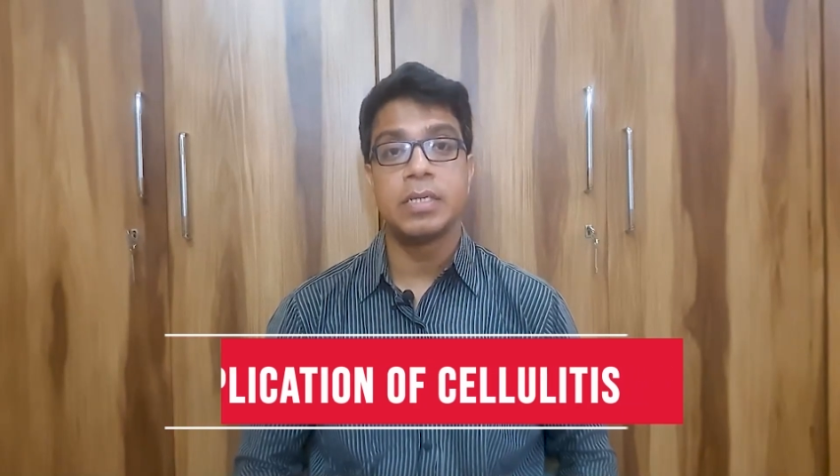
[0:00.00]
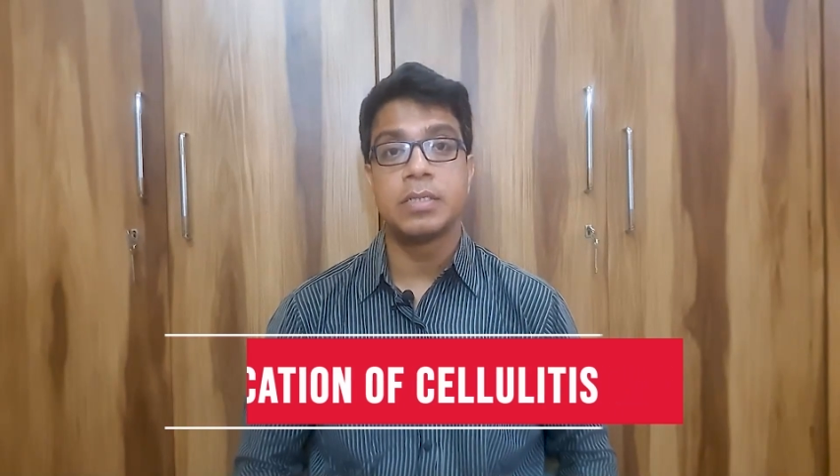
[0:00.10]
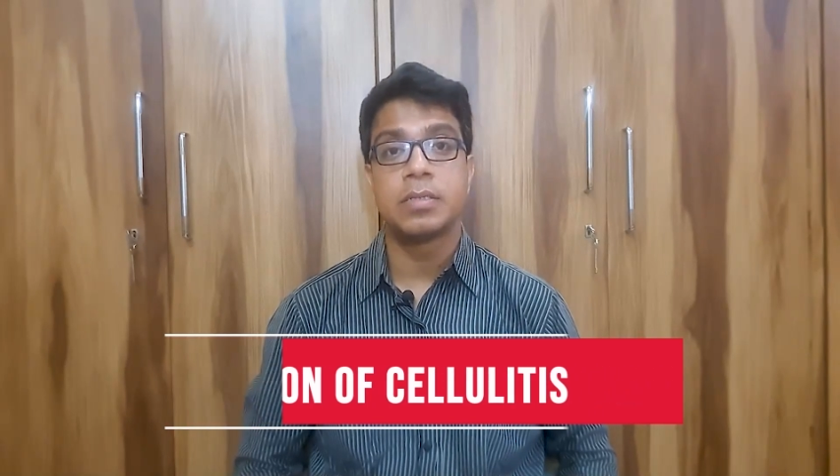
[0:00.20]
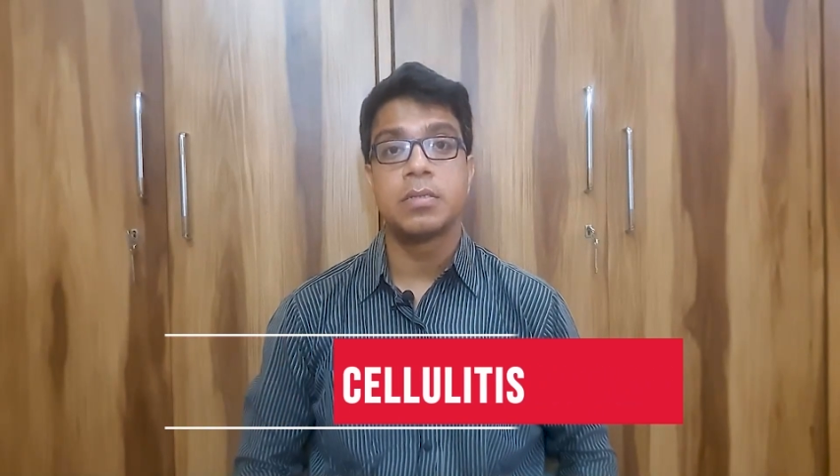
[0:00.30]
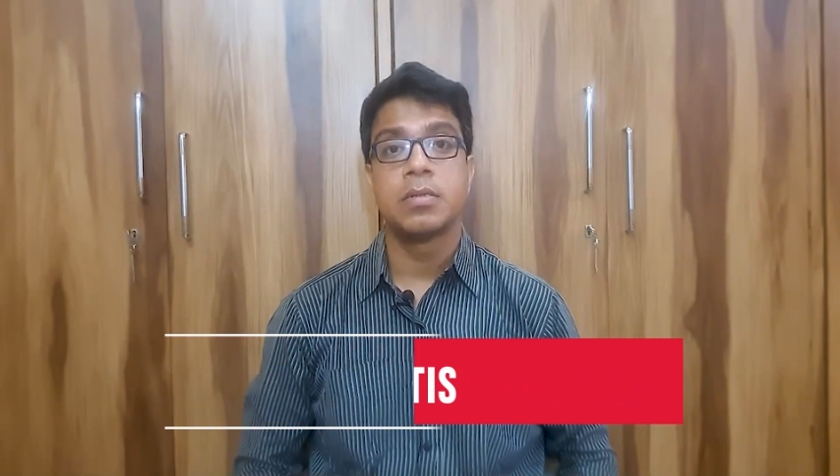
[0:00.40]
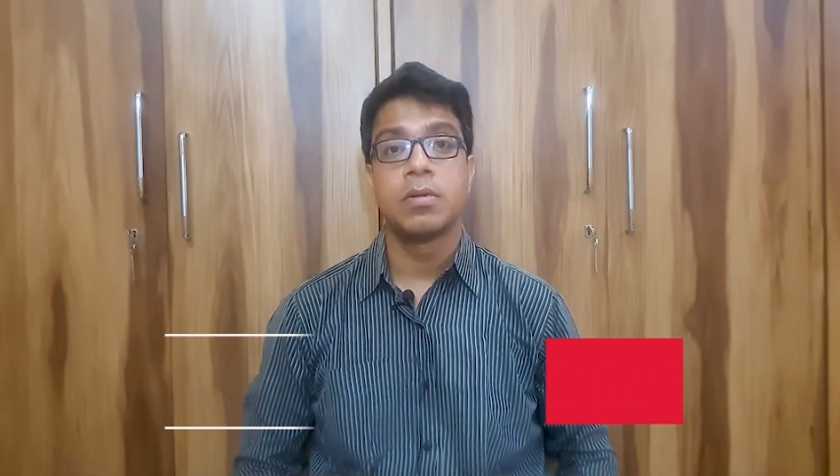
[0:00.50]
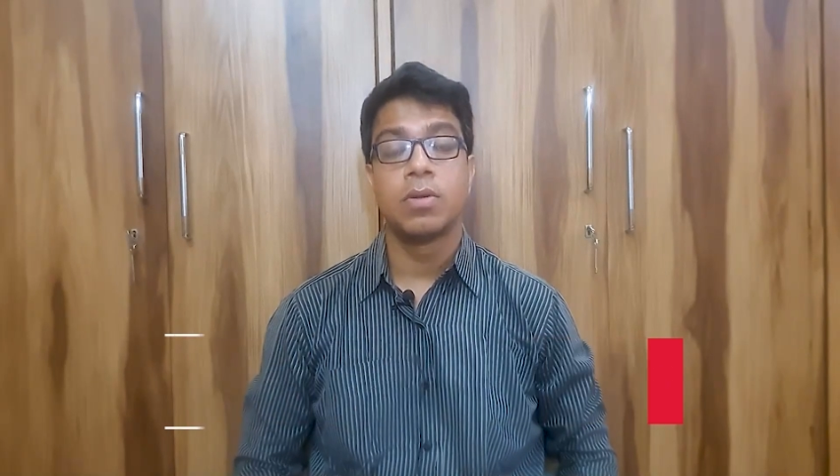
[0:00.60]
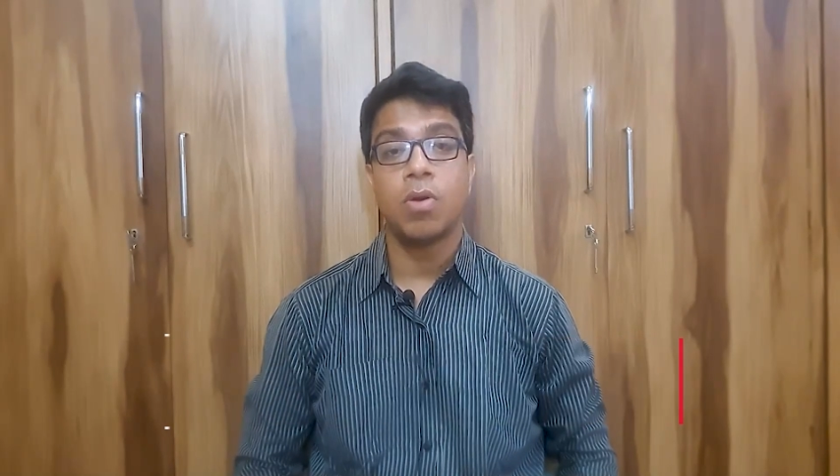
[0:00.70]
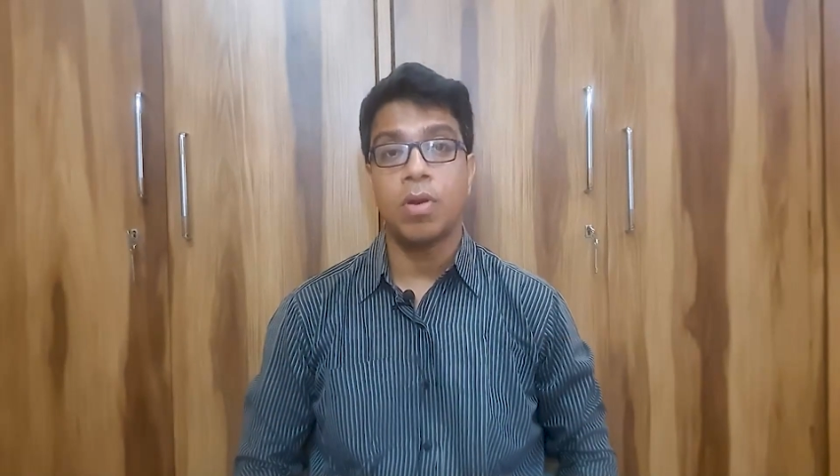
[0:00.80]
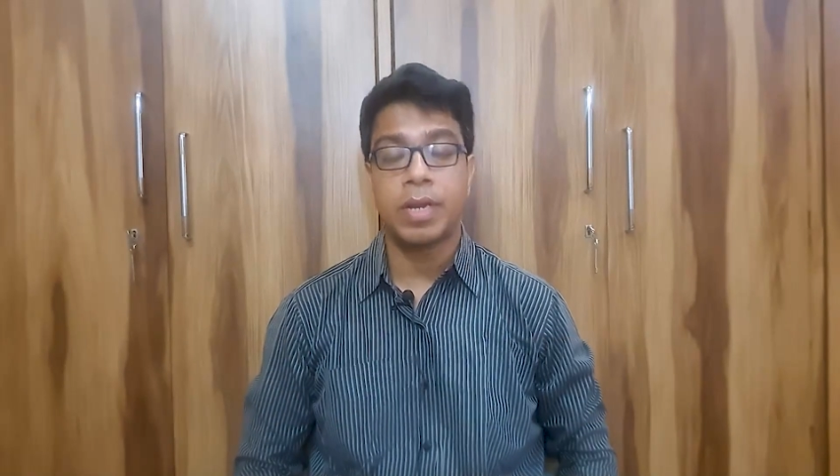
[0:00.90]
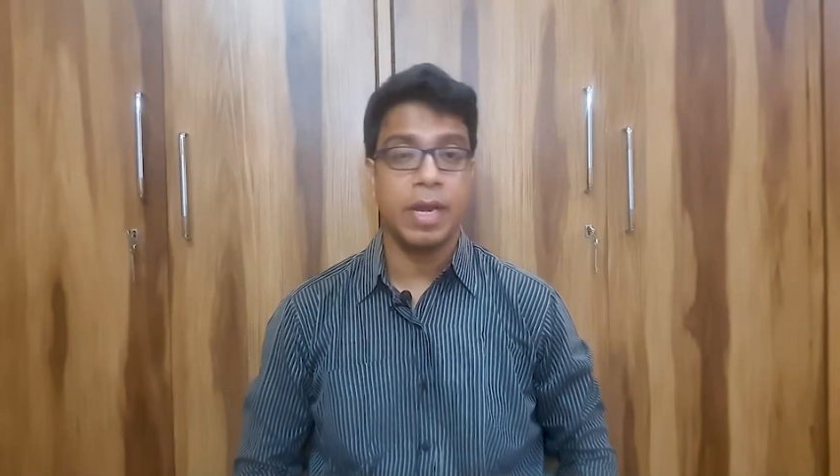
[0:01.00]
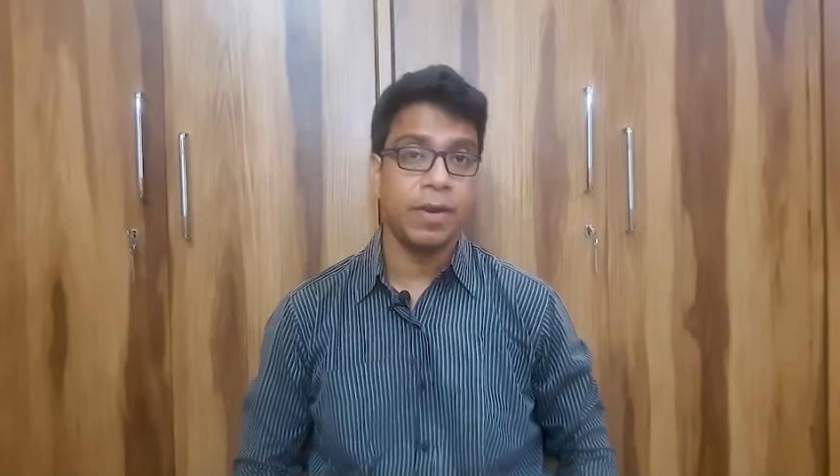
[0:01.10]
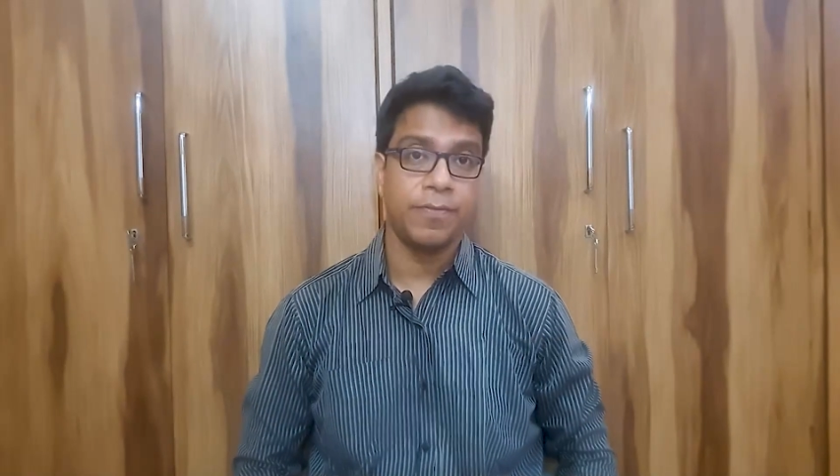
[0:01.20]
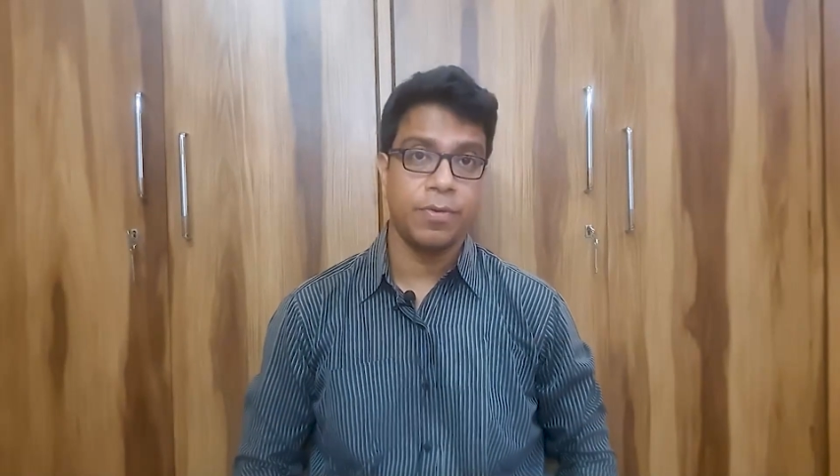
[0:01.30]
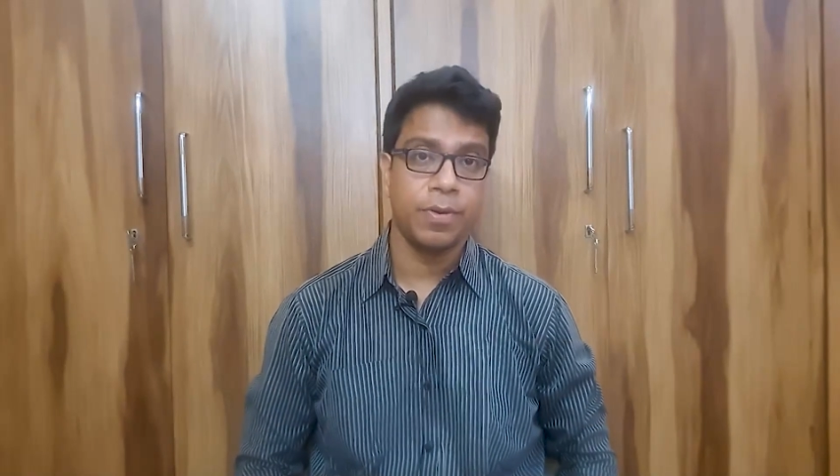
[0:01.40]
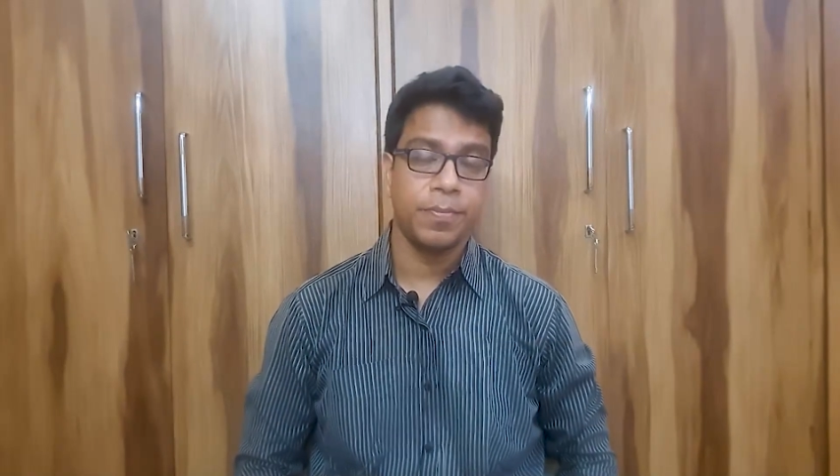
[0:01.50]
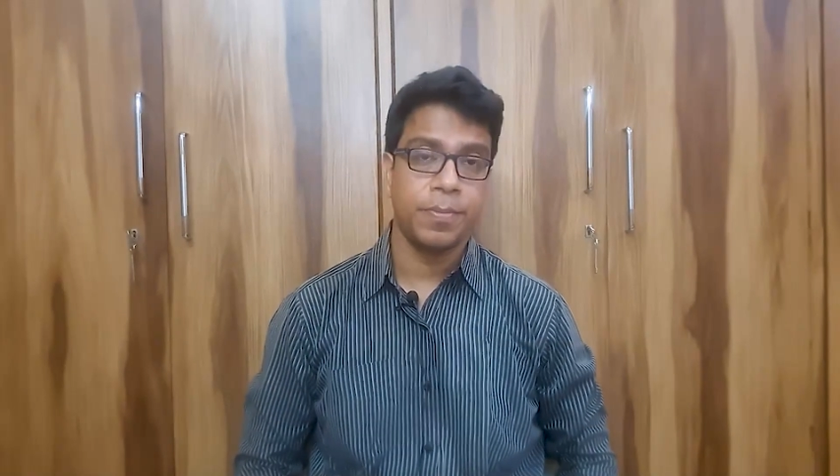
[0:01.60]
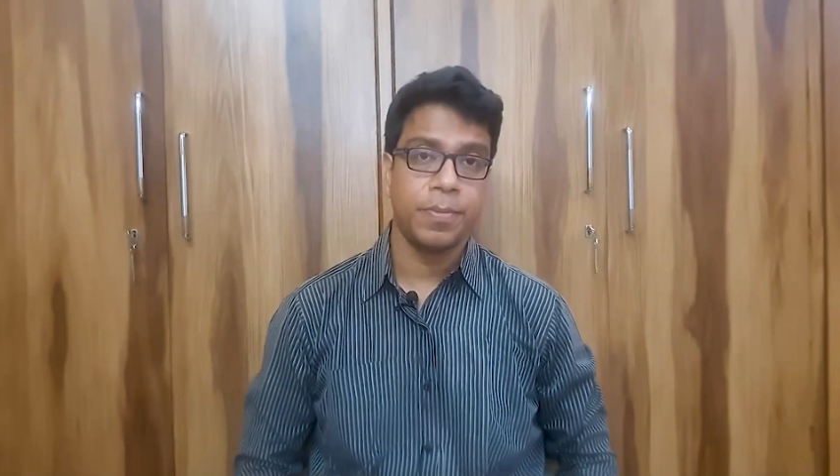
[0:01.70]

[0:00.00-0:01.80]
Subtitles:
is not cared for?